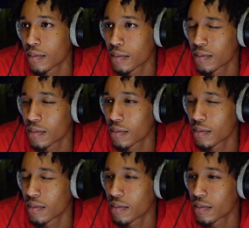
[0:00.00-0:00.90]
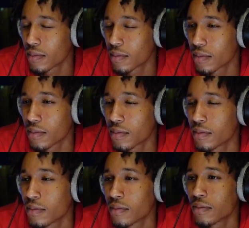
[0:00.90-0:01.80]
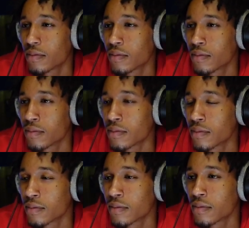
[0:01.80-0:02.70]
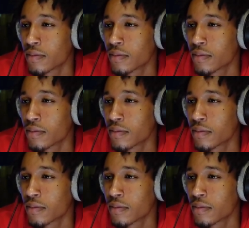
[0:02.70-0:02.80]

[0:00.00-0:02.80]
(silent)